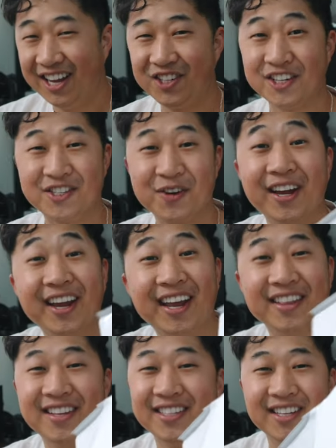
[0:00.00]
just so I could
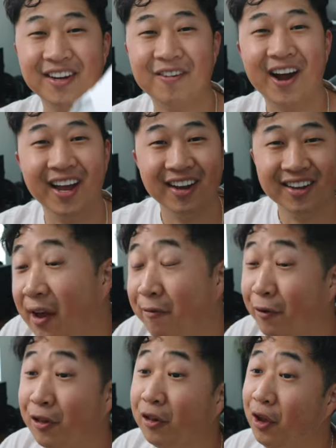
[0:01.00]
get this thing right. And
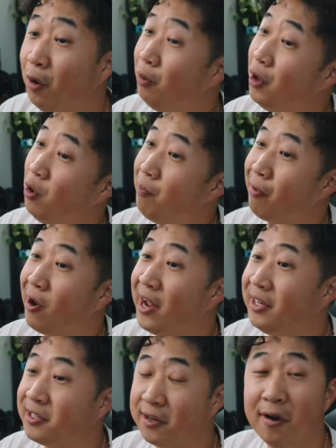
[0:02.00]
for the low, low
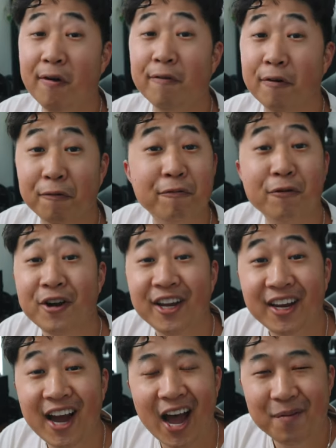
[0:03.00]
price of
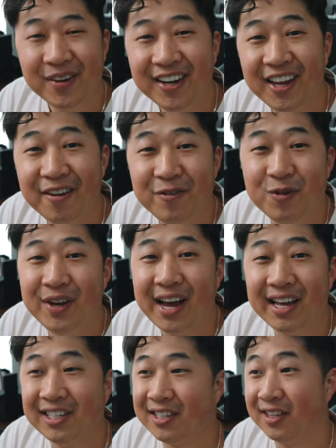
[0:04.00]
free, I'm gonna give you
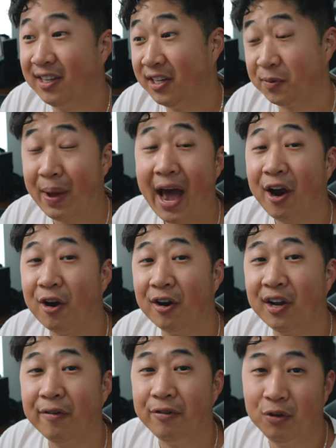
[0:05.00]
guys this
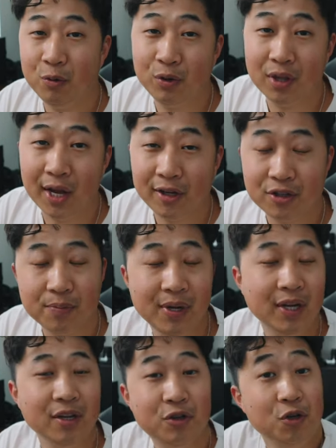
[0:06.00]
pattern if you would like to make it